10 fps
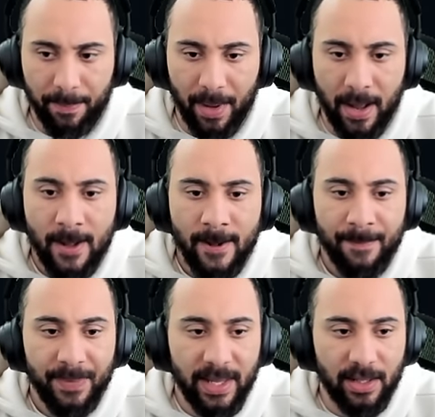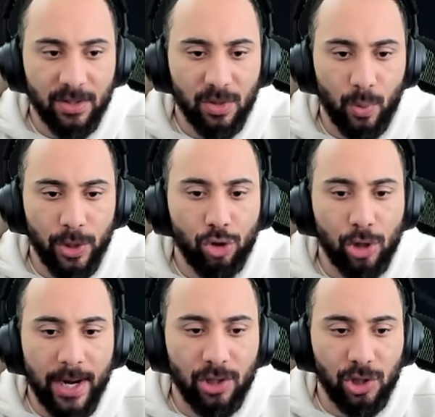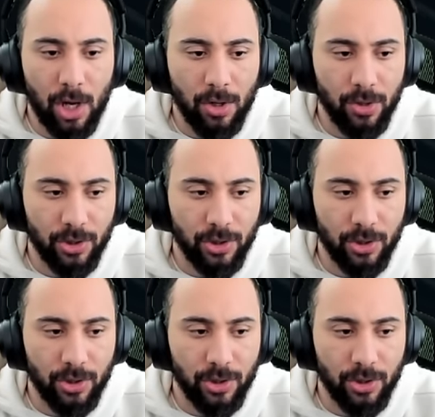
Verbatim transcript: But it, when you try to juggle